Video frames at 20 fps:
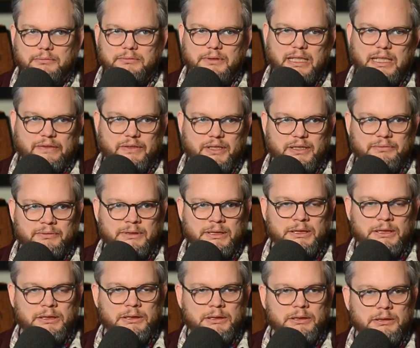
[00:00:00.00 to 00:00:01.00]
Kind of a,
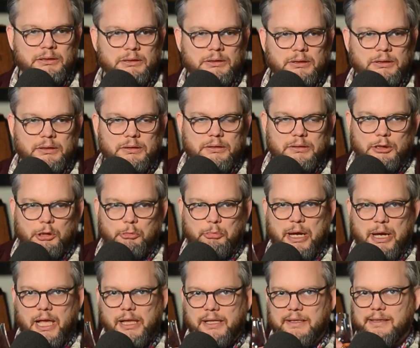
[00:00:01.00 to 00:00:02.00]
a
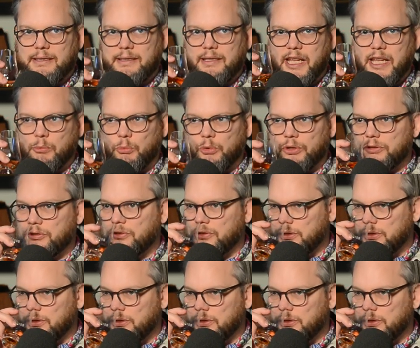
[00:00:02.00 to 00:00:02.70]
palette sandwich.